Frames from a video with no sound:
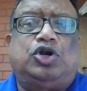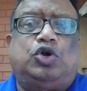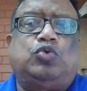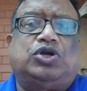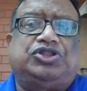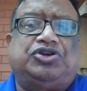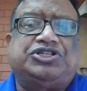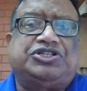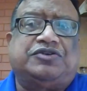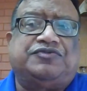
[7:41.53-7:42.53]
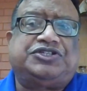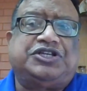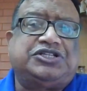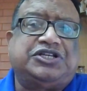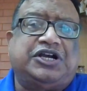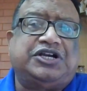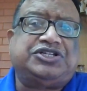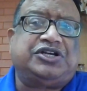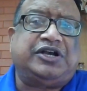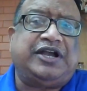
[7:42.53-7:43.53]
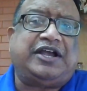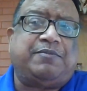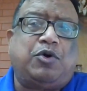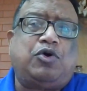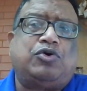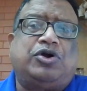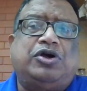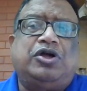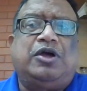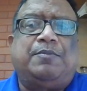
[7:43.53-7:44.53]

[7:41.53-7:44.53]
2 or 3 services in a digital native mode,